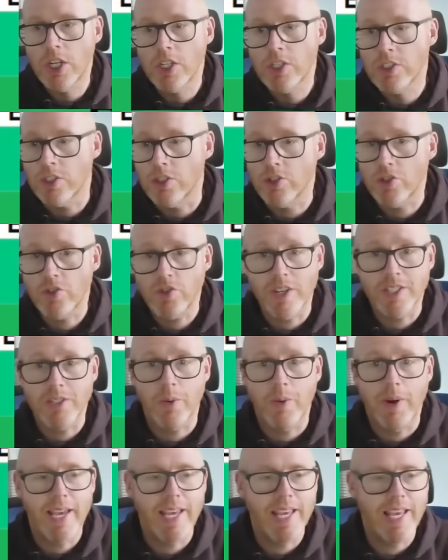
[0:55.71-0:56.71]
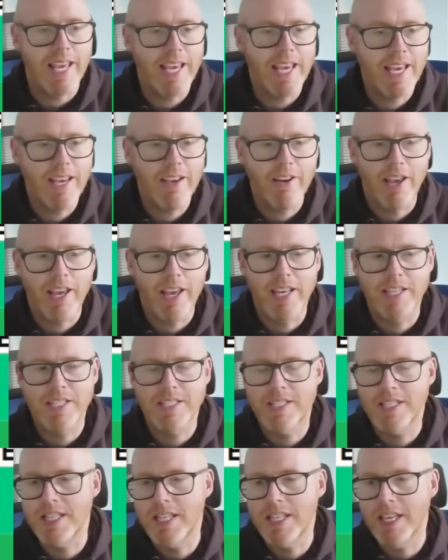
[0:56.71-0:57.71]
So straight away, here
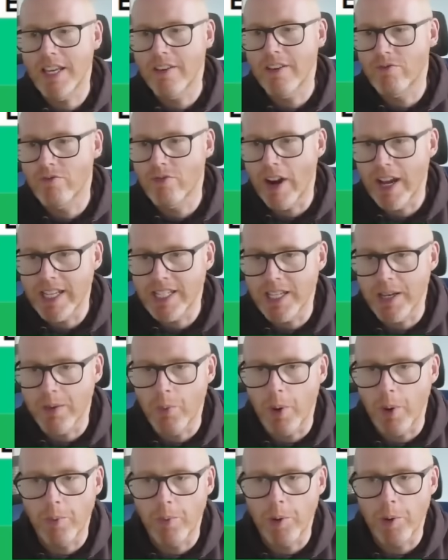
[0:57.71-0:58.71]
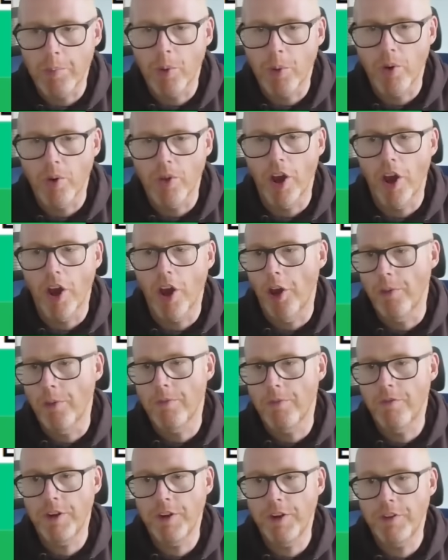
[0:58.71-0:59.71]
is the rating when we bought the home,
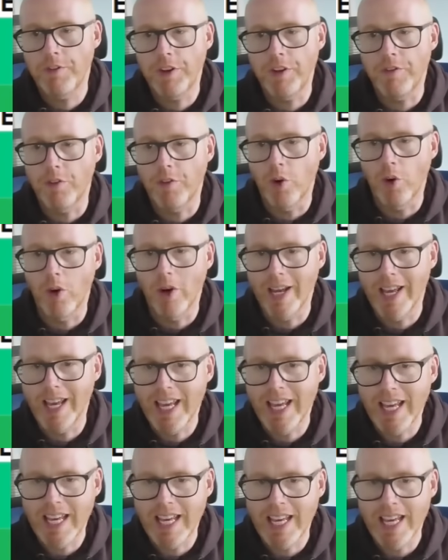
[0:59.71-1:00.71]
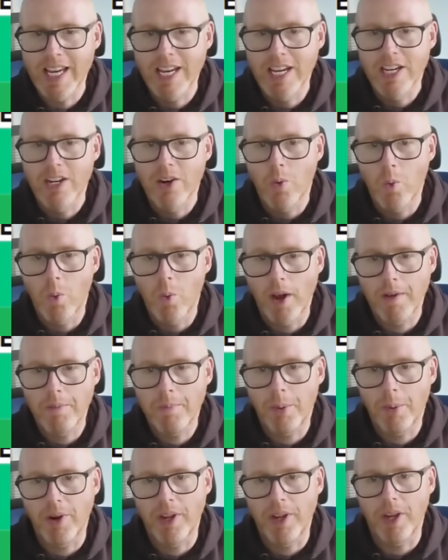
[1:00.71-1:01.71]
54E, 1
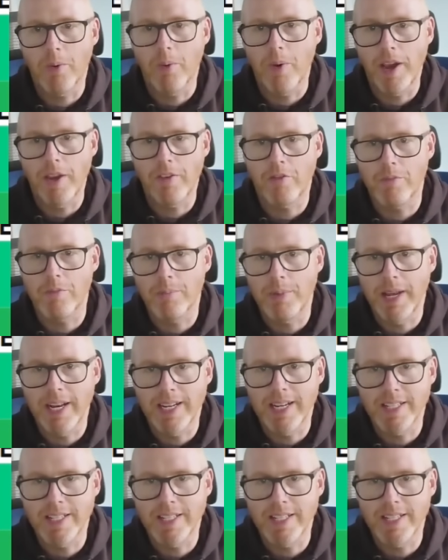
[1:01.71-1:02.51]
point away from being a